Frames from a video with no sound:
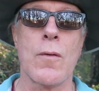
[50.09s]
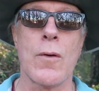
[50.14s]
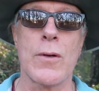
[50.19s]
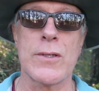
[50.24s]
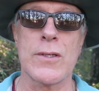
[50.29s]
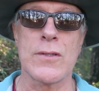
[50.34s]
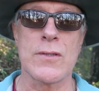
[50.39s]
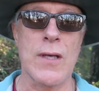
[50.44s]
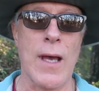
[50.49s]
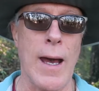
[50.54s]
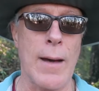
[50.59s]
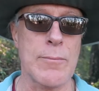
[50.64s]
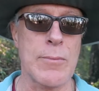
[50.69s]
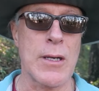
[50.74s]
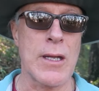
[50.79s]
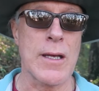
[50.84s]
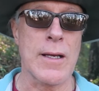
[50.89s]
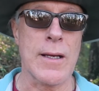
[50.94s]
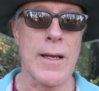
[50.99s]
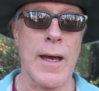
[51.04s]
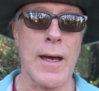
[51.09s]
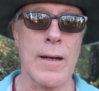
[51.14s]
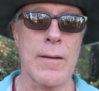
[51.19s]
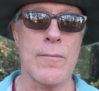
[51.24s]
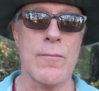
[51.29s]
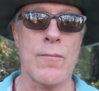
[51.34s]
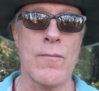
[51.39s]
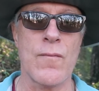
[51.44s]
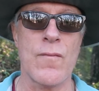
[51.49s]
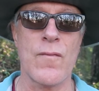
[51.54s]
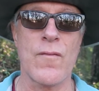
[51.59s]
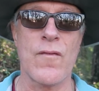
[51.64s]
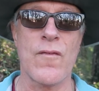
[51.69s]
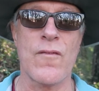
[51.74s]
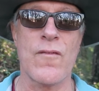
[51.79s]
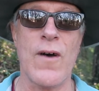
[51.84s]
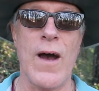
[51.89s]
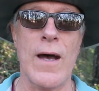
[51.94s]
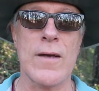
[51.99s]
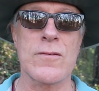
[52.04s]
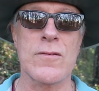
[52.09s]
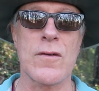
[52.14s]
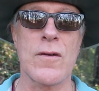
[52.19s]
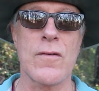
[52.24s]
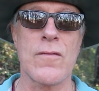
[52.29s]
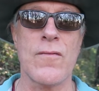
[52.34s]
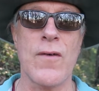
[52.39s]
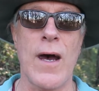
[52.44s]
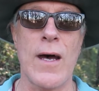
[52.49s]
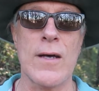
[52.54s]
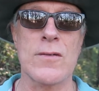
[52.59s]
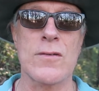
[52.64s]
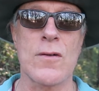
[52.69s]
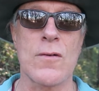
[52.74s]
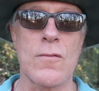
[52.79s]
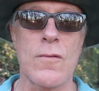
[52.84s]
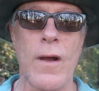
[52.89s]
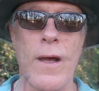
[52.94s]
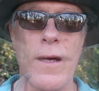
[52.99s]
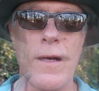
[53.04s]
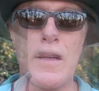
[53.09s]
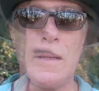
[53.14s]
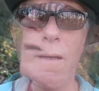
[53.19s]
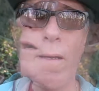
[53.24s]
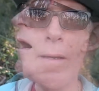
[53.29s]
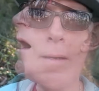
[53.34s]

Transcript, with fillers: which is happening at a faster and faster rate.